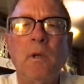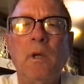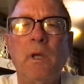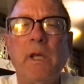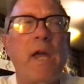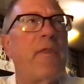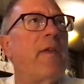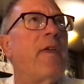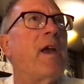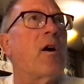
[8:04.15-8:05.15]
Yeah,
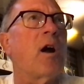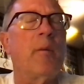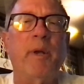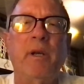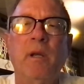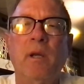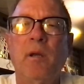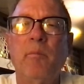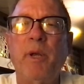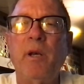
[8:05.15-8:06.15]
they are, but
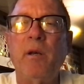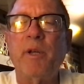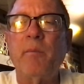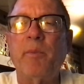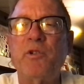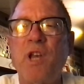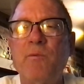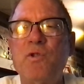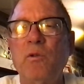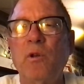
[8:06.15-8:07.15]

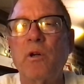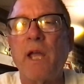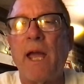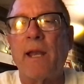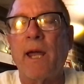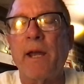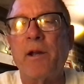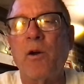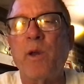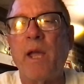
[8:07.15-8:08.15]
James, you look at,
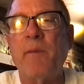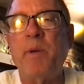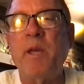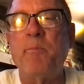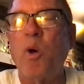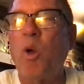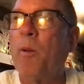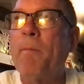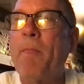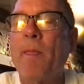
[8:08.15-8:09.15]
okay,
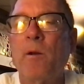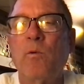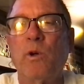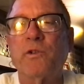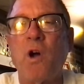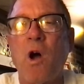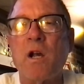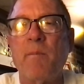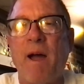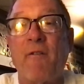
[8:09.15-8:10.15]
people will
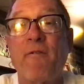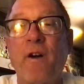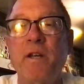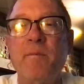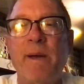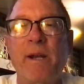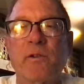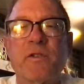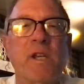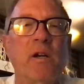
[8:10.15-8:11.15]
talk about fundamental
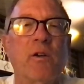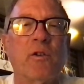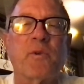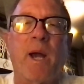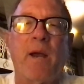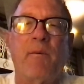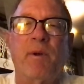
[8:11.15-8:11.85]
skills, right?